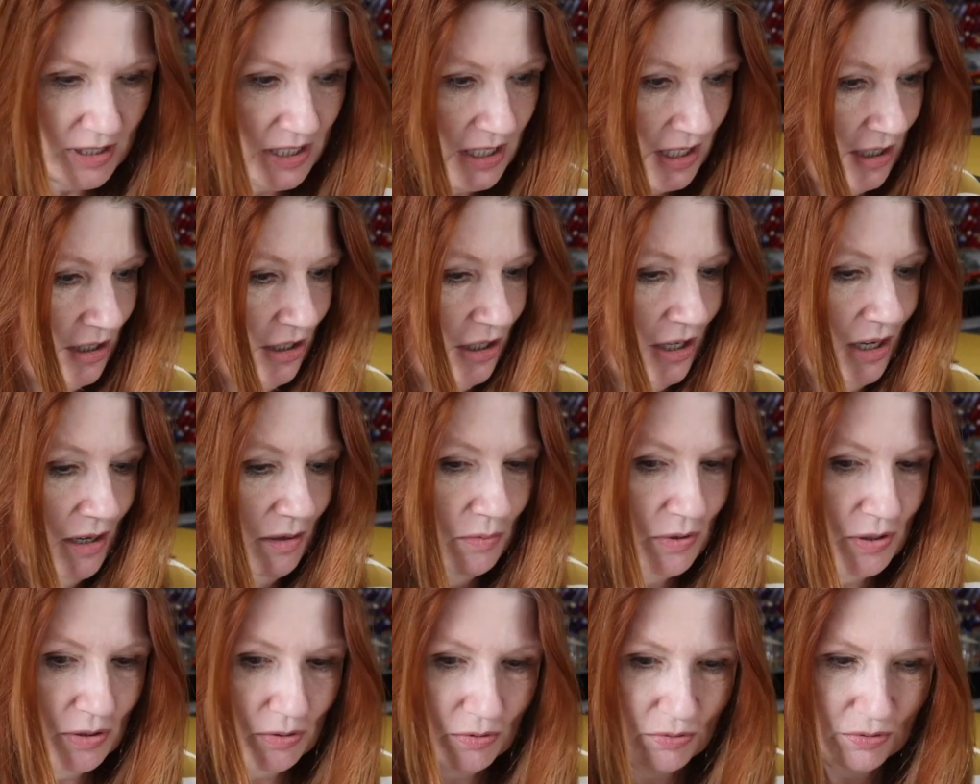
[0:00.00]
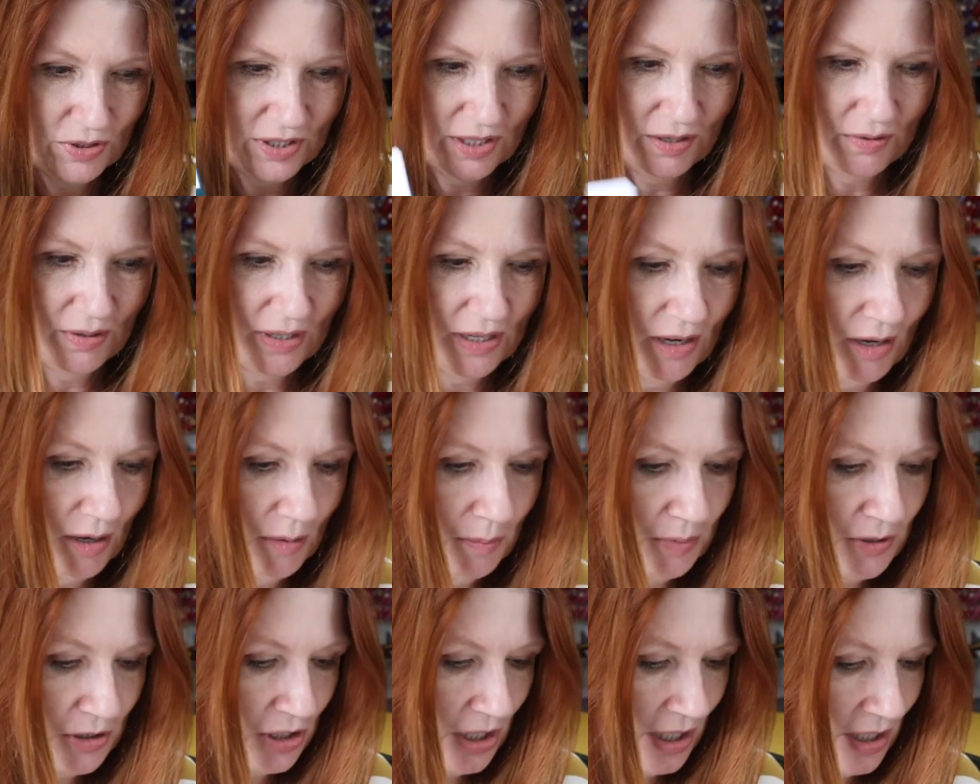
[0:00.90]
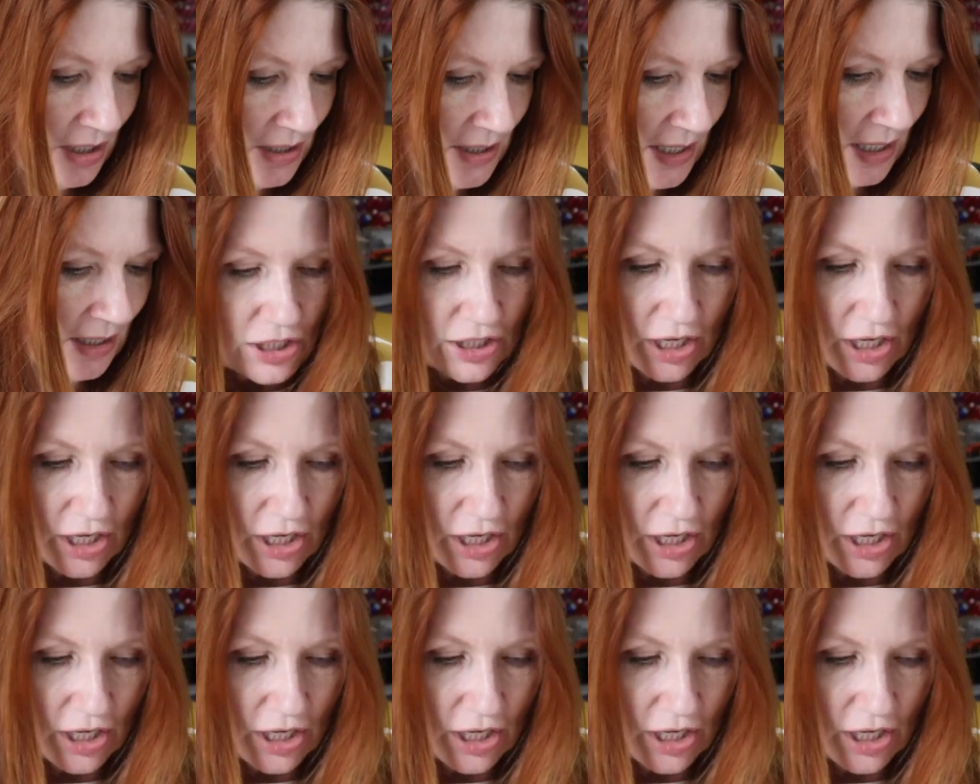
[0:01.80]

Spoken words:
t-shirt was also in Harper jersey.